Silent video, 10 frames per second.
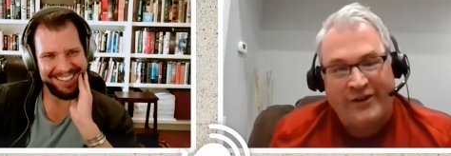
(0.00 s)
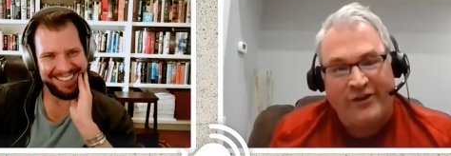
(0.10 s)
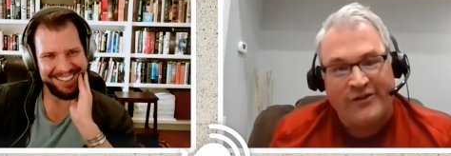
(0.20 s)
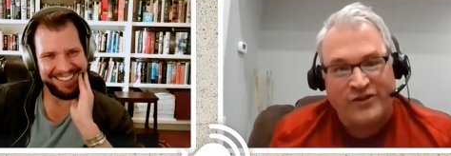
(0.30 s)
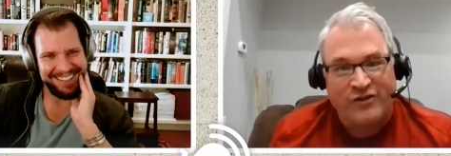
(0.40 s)
Speaker 1: it and
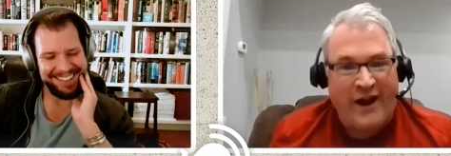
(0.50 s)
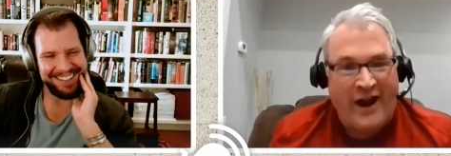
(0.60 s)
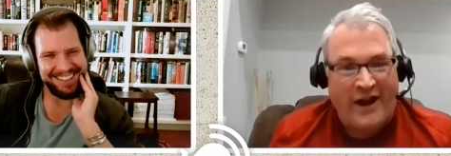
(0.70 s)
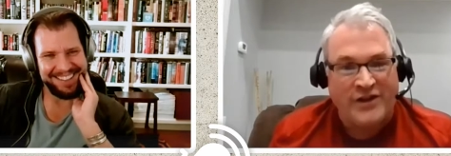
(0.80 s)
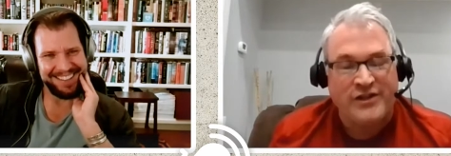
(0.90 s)
he cleared the
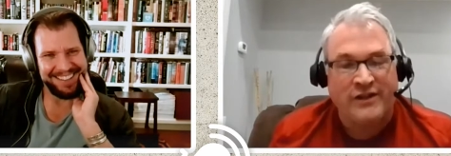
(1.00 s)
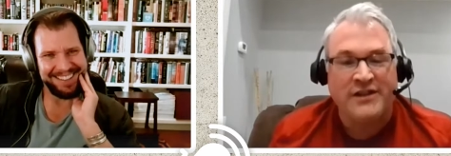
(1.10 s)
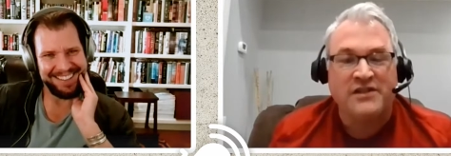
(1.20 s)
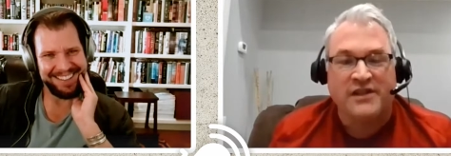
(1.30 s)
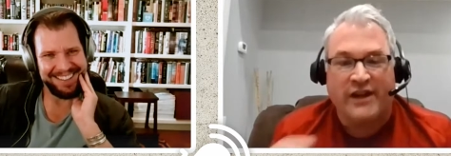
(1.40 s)

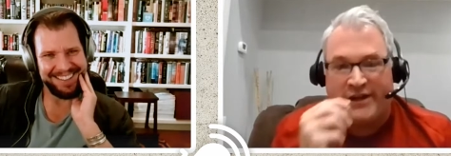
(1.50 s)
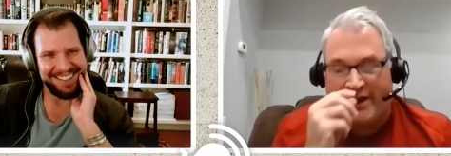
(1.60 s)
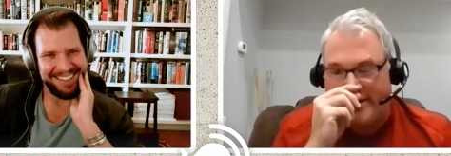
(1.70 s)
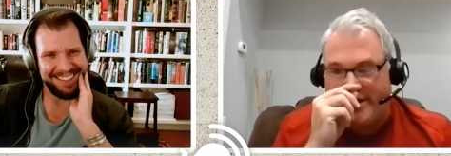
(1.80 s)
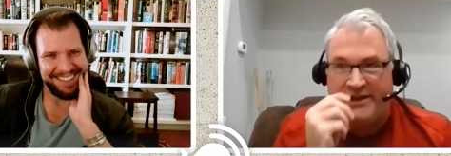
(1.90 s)
trash. Now this is
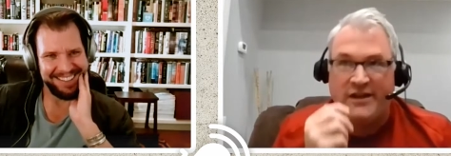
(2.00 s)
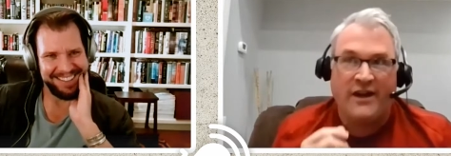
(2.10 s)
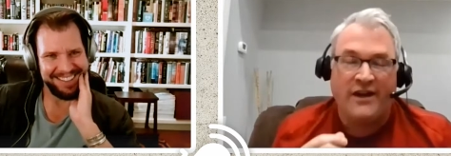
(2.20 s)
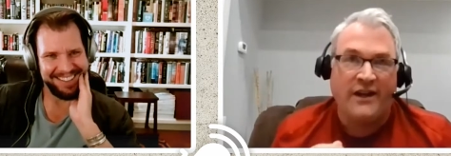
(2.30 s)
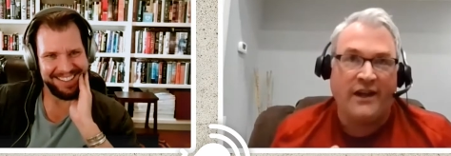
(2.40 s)
like
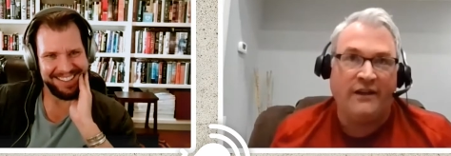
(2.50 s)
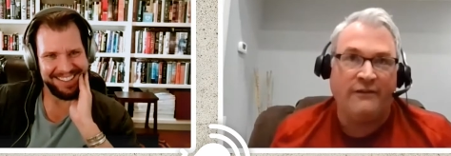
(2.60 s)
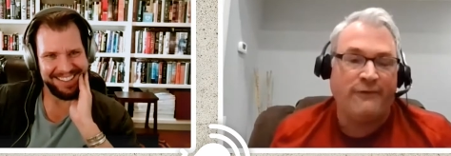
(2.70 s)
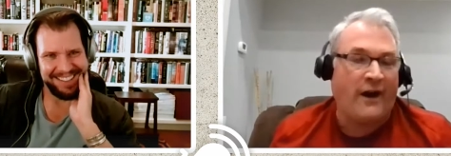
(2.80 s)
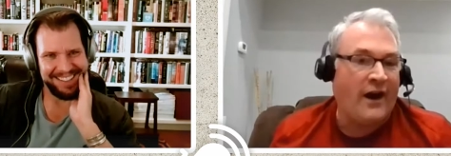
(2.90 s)

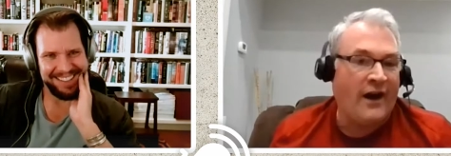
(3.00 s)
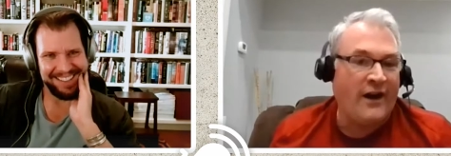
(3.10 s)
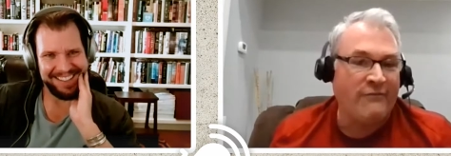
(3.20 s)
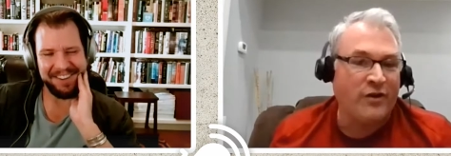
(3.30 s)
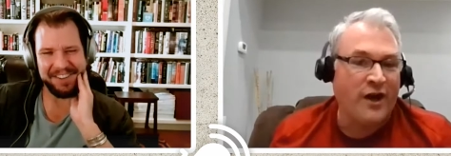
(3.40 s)

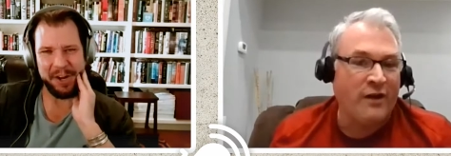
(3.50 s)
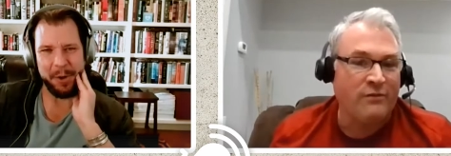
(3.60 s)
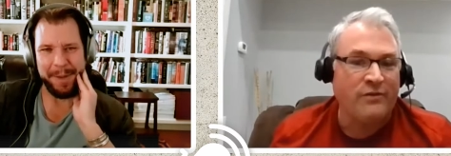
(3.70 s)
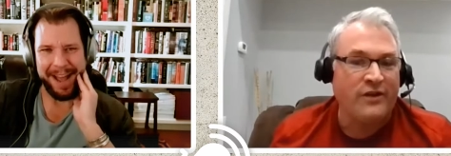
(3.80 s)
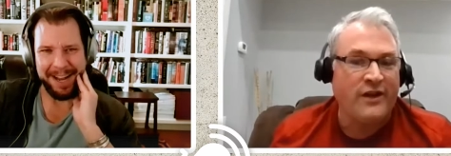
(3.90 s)
1995. There was
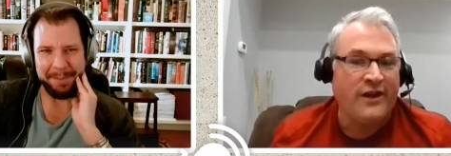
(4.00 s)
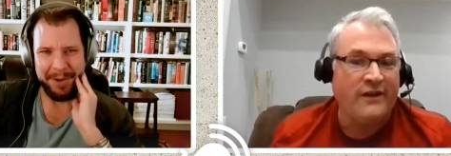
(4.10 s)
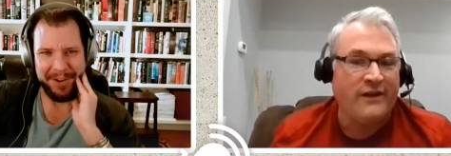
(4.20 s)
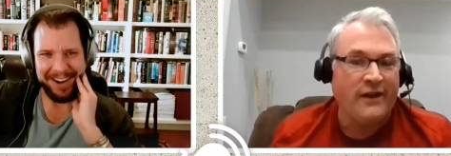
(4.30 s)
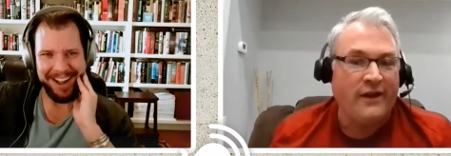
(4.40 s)
no
Speaker 2: backup
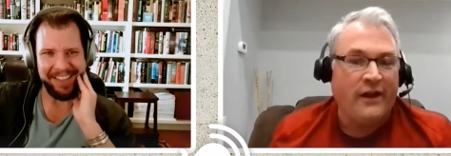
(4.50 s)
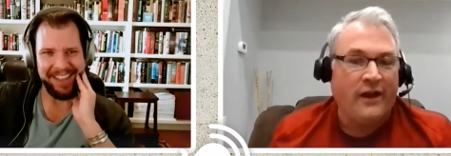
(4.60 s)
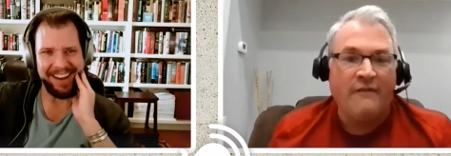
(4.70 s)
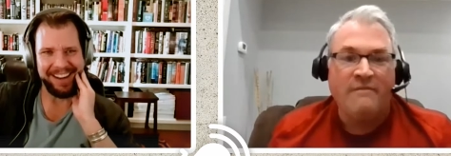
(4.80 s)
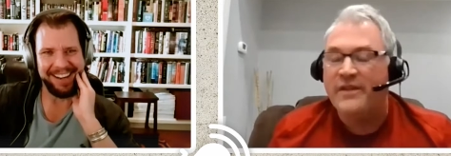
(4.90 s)
going on
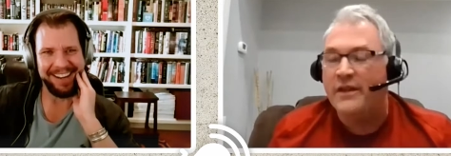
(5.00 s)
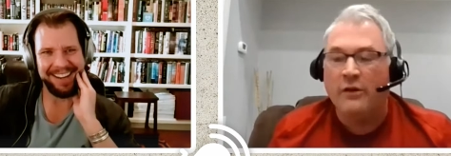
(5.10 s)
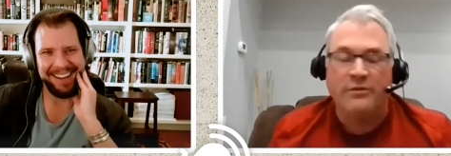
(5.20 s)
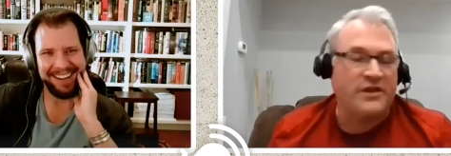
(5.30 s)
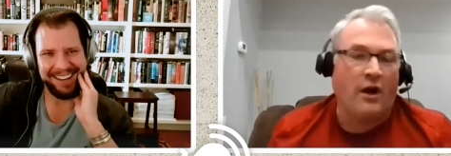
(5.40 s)
then.
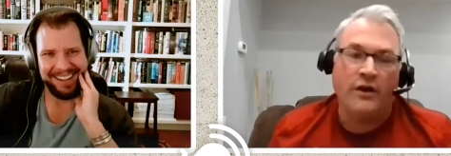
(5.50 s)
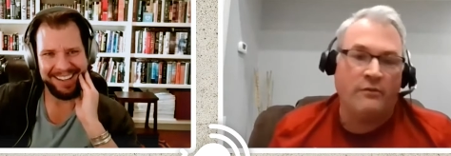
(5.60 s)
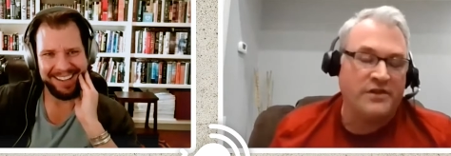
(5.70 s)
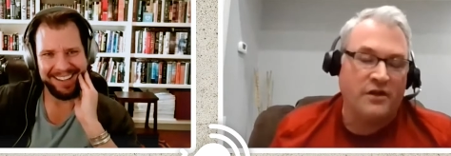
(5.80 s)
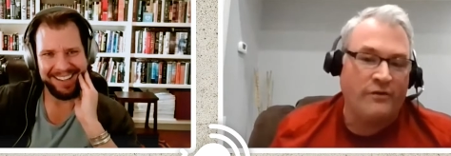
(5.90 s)
Speaker 1: There was
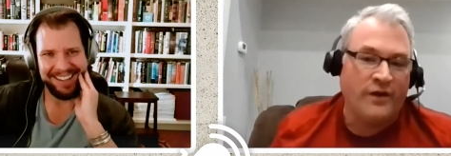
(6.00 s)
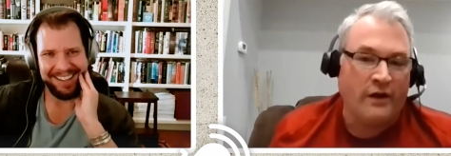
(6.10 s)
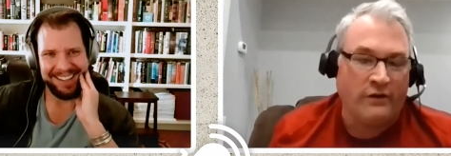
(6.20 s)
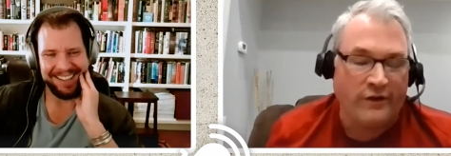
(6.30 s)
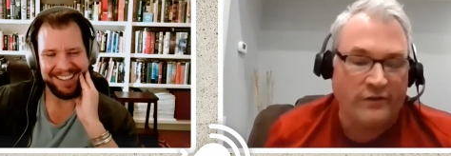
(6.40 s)
oh there was
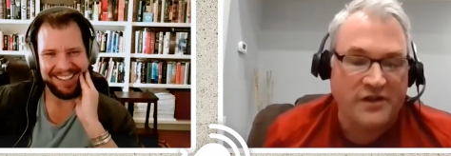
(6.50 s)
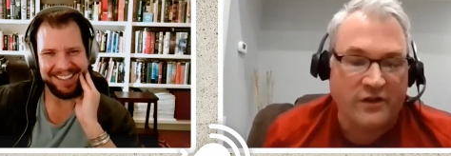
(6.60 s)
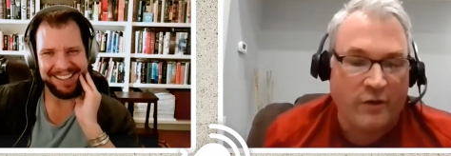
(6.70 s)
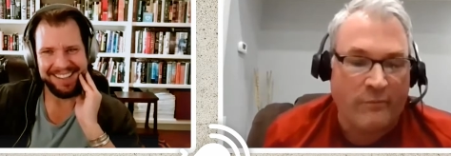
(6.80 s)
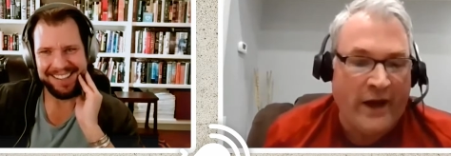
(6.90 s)
no not only
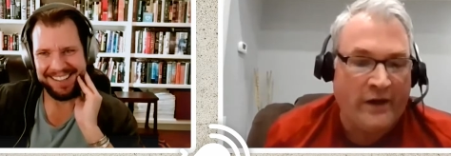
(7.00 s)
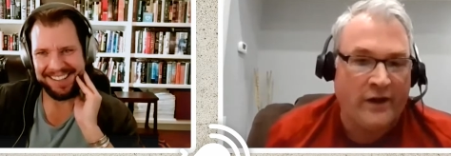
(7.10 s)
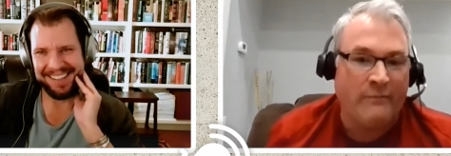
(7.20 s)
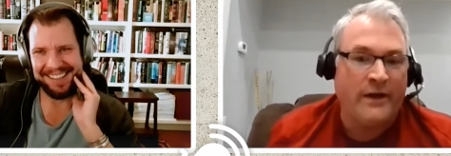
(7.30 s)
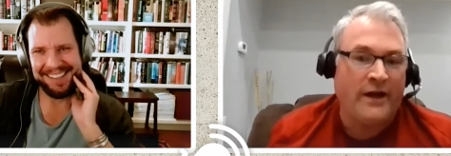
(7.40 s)
was there no
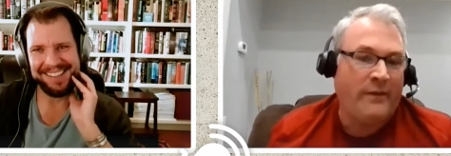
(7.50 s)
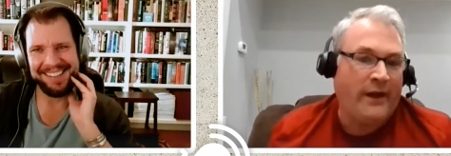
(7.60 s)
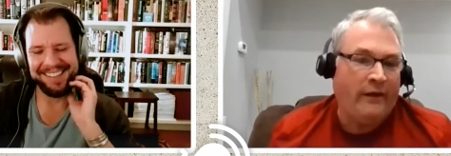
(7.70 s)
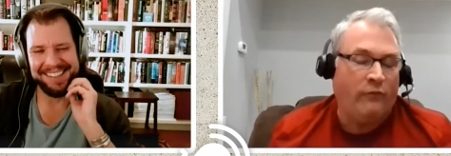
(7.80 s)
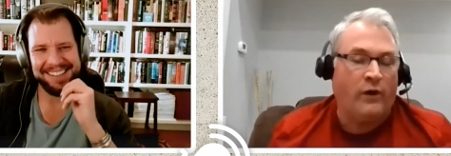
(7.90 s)
backup
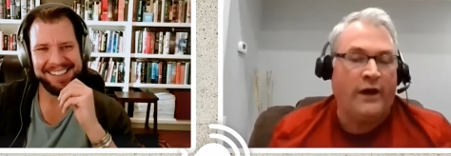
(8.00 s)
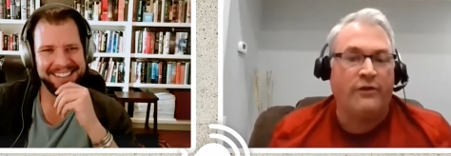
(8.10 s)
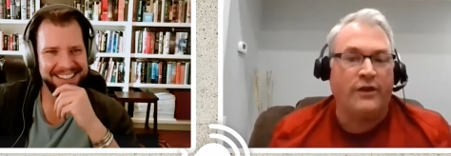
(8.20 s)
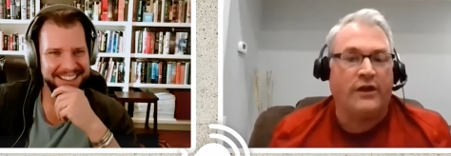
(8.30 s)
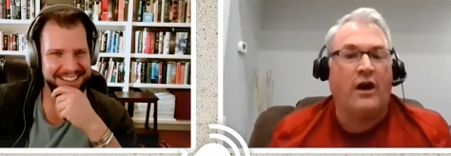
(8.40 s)
but I mean
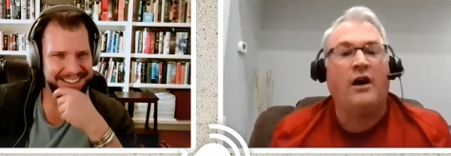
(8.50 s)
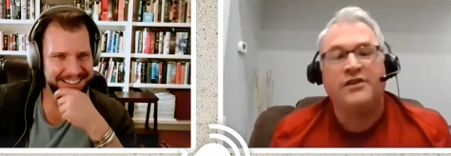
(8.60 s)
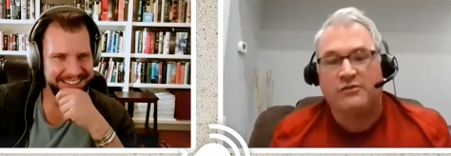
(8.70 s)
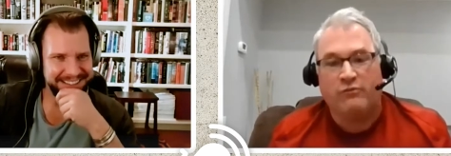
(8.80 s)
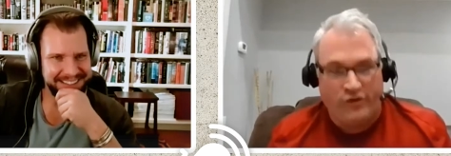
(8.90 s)
whatever the
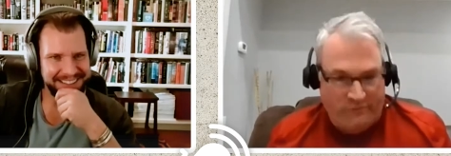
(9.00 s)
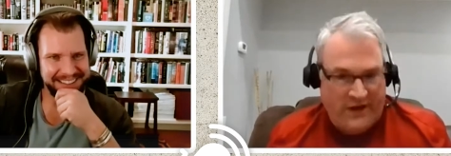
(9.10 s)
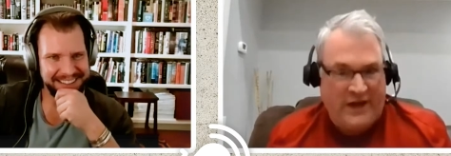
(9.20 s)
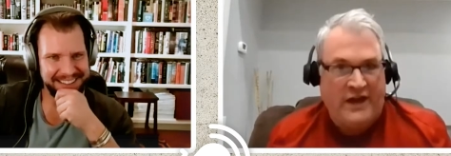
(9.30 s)
cost would